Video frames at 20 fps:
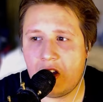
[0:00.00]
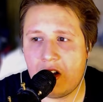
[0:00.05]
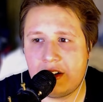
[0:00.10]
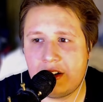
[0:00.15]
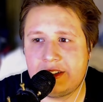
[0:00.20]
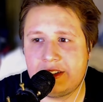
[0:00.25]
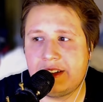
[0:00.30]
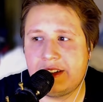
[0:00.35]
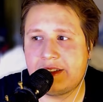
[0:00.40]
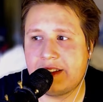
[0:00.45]

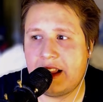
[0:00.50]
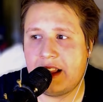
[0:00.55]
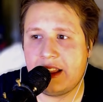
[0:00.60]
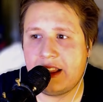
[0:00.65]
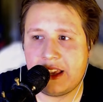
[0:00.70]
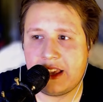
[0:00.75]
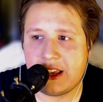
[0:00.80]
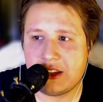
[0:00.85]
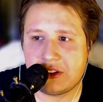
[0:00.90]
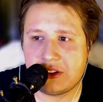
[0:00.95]
all these
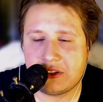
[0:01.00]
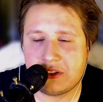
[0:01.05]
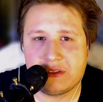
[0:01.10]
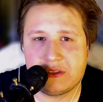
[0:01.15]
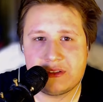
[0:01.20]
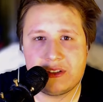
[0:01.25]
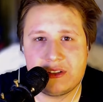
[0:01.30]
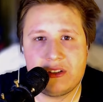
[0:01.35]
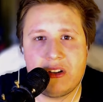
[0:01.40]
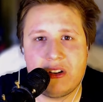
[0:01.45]

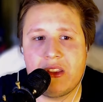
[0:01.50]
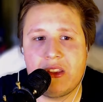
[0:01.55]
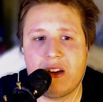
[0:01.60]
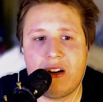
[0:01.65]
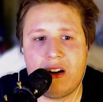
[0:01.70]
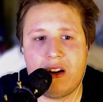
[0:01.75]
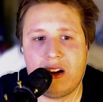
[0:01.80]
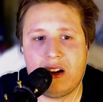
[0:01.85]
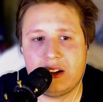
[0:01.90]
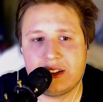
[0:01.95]
allegations, you know, and
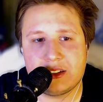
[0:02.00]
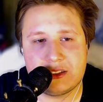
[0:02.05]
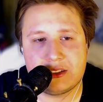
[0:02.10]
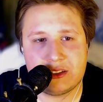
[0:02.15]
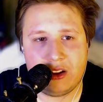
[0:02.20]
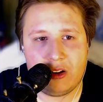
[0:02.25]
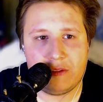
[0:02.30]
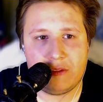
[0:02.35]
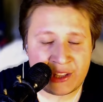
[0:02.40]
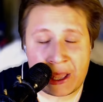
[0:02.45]
all that
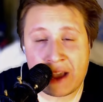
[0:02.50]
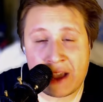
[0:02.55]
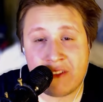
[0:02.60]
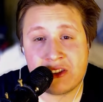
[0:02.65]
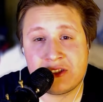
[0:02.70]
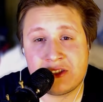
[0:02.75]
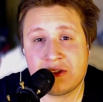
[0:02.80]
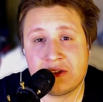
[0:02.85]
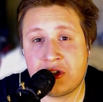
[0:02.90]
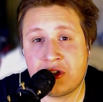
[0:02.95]
stuff, I
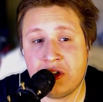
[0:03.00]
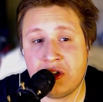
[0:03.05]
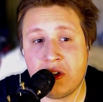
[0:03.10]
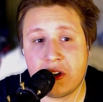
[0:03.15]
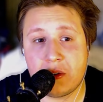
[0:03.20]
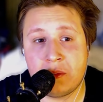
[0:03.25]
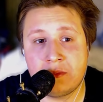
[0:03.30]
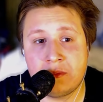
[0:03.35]
wasn't sure,